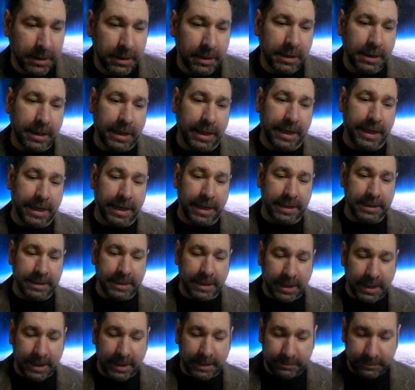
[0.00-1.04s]
And
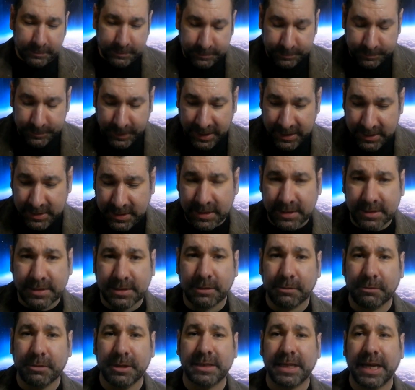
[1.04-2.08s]
my
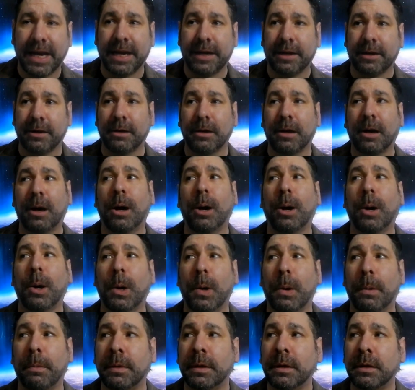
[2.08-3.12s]
sister was at her
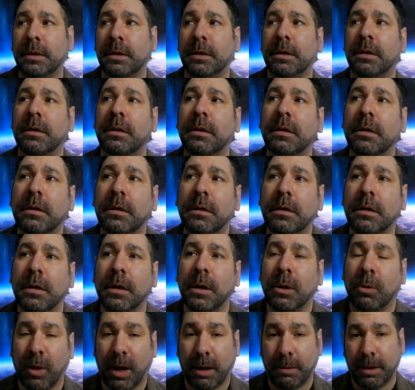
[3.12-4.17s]
home
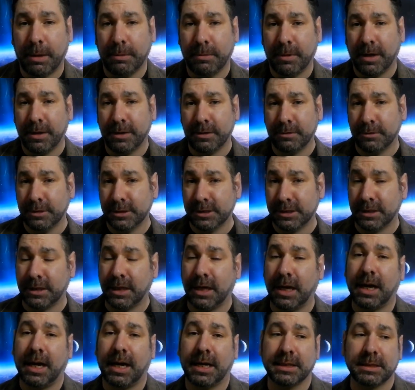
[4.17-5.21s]
while my mother was in the
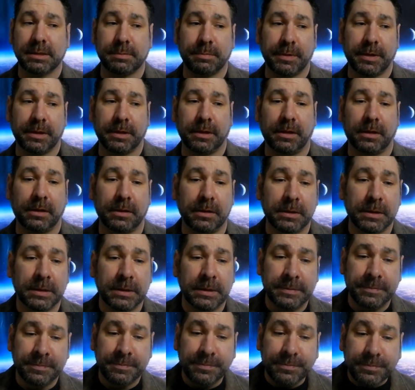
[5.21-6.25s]
hospital.
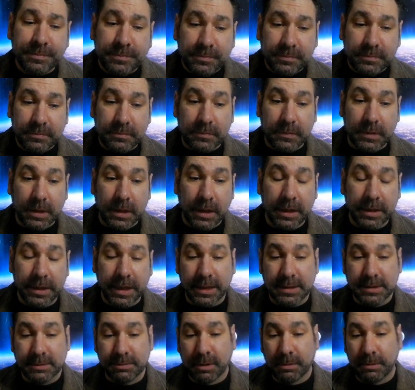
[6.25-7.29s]
And
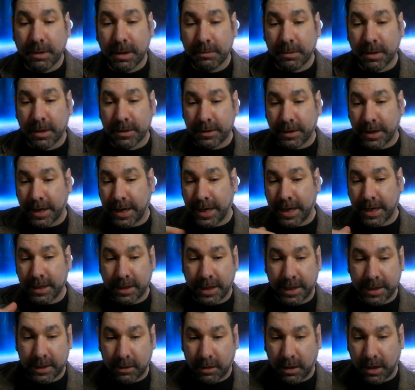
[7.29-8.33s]
that's where my mother had
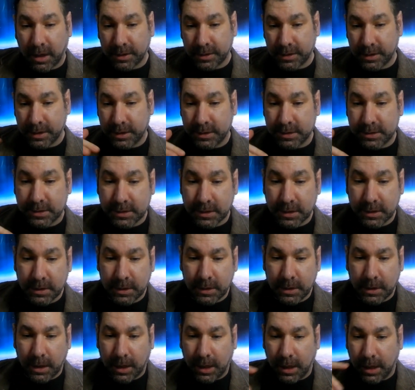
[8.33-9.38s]
like all these
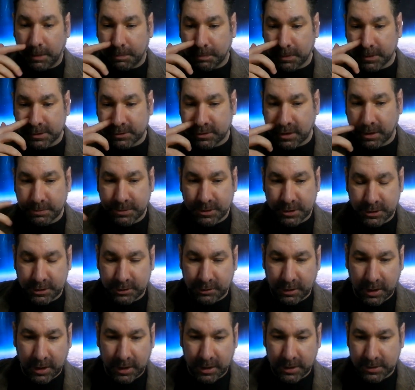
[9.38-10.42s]
prescription
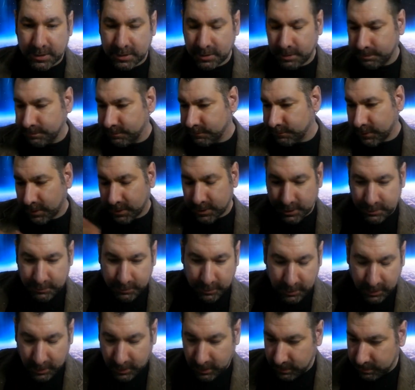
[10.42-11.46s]
drugs, a
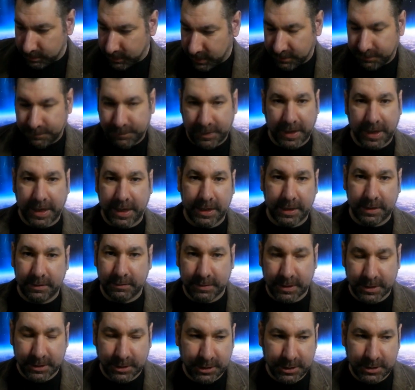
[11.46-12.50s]
virtual buffet,
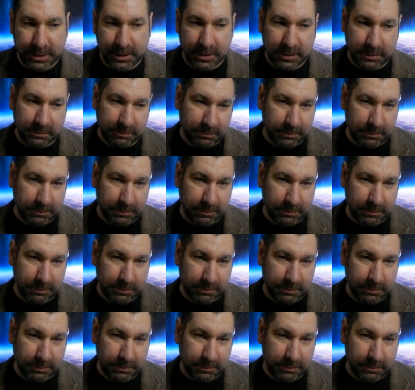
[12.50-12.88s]
because she's